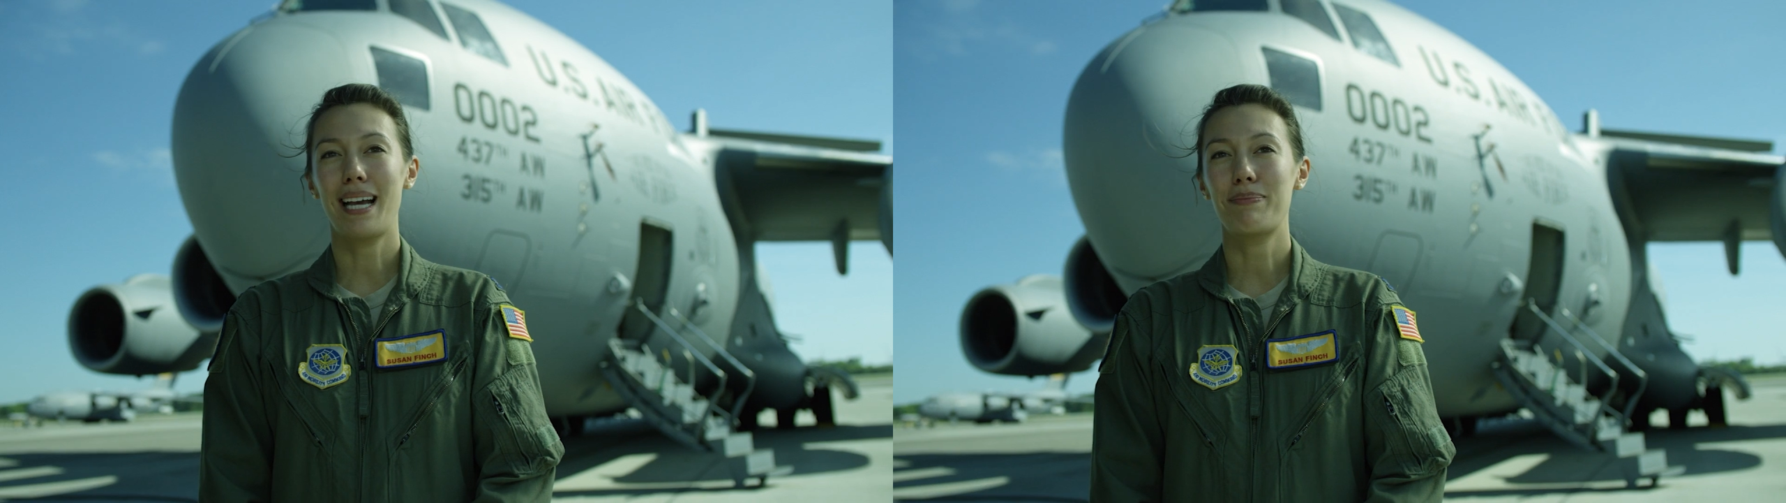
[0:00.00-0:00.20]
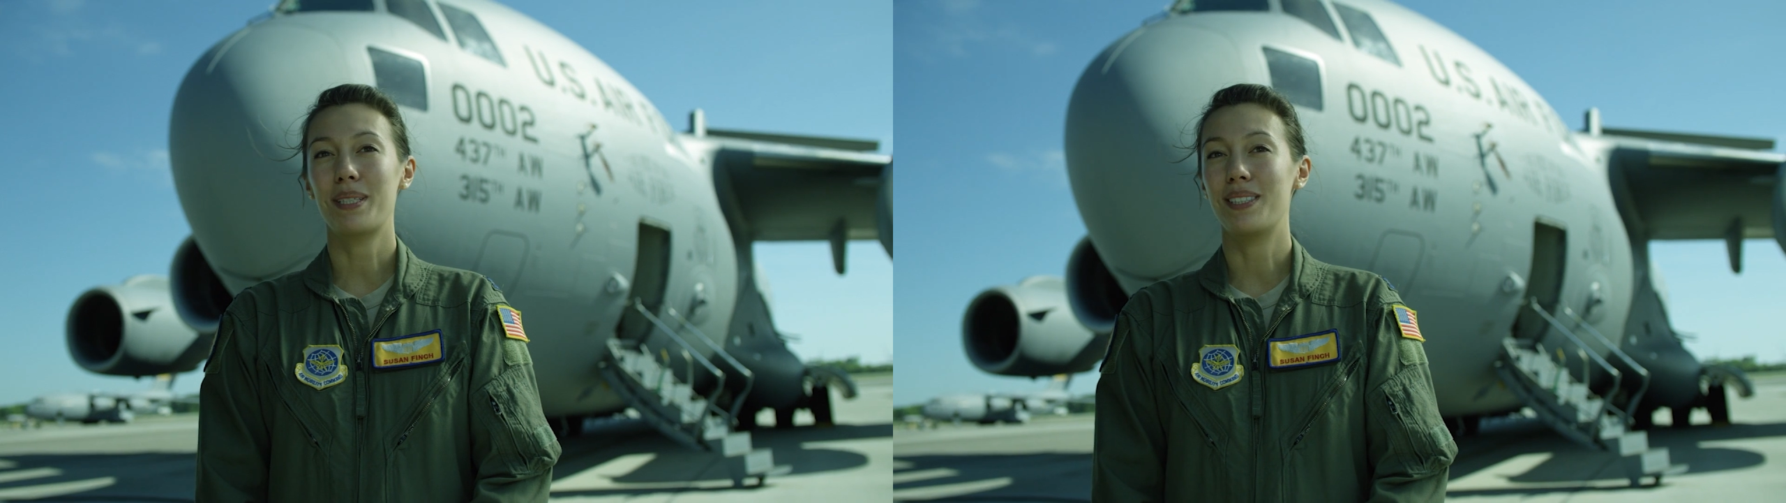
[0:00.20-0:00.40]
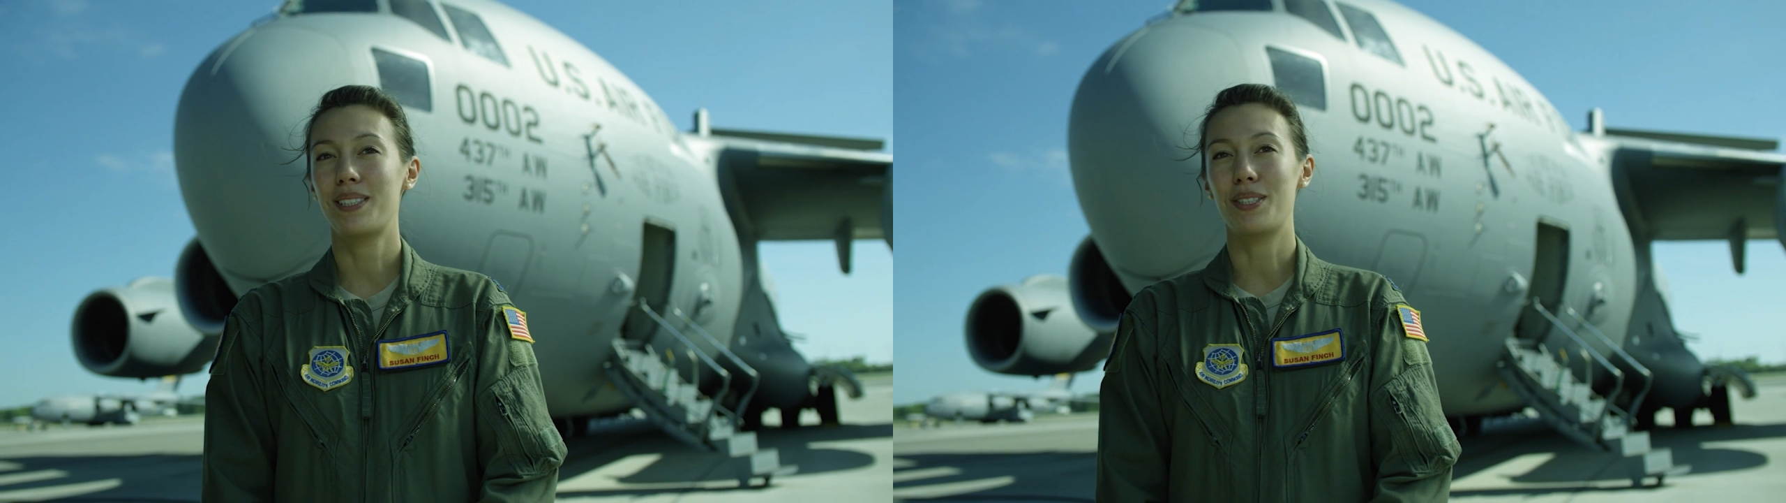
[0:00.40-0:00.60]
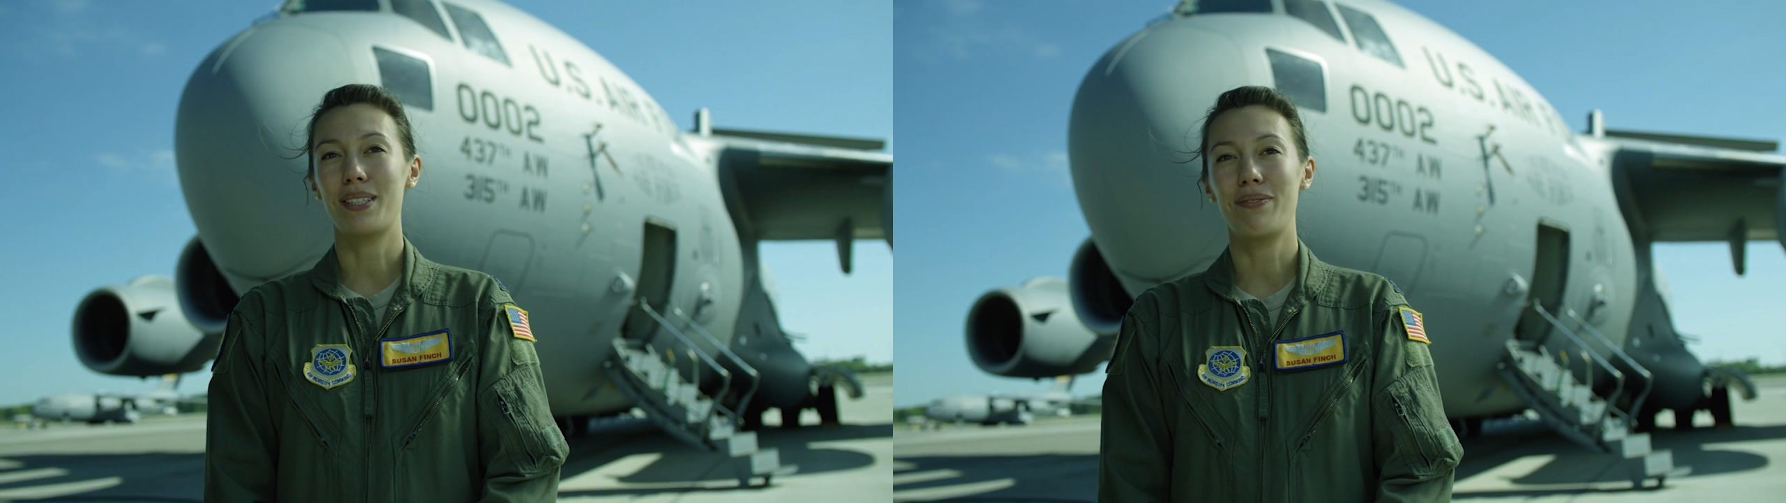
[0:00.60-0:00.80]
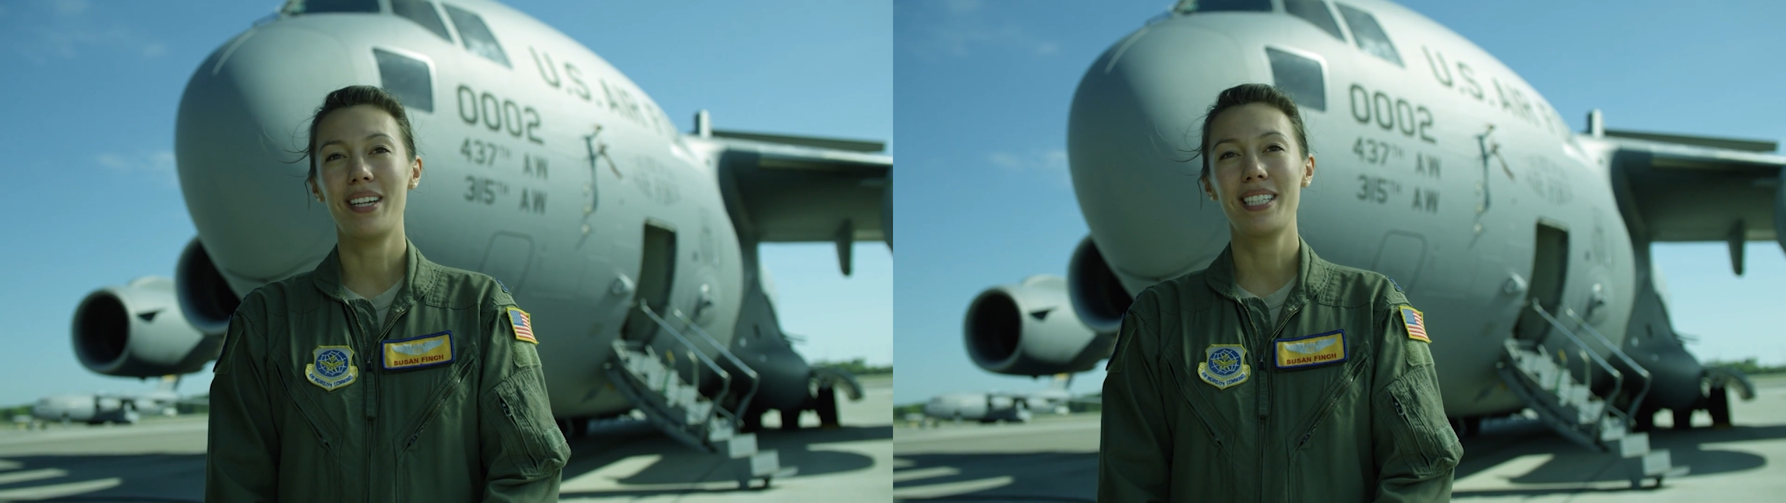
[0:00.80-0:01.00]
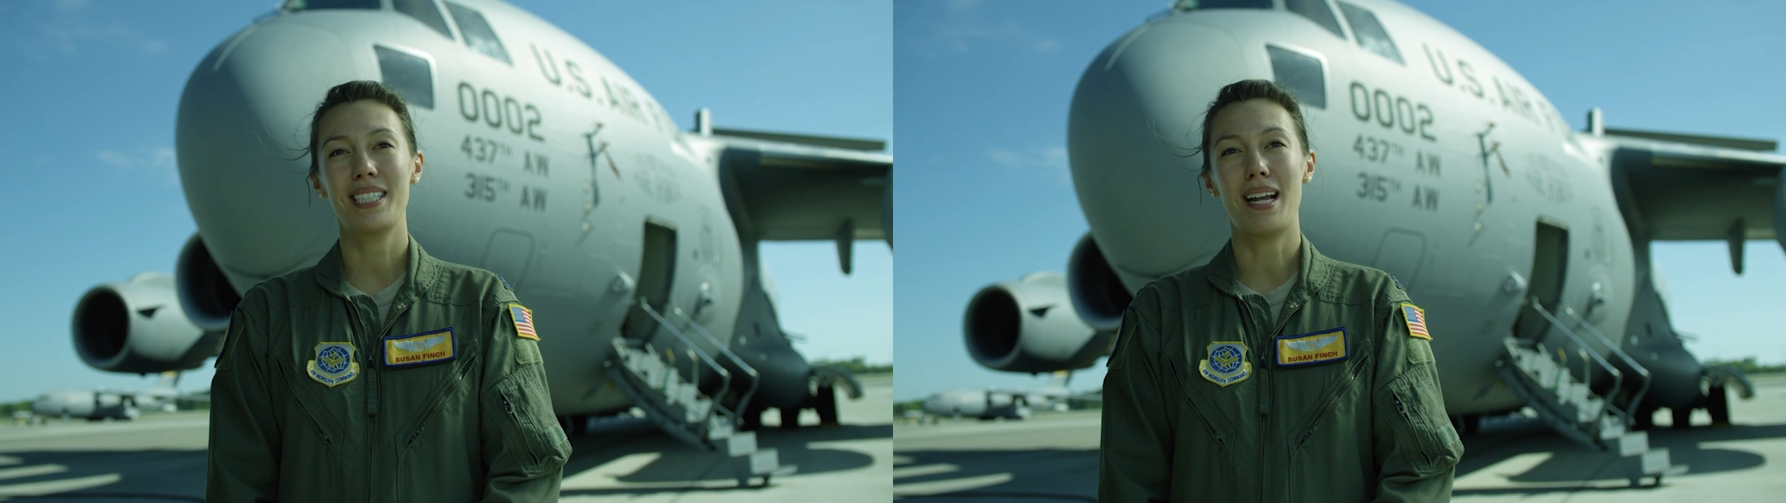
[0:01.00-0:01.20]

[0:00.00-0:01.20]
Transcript: Captain Susan Finch,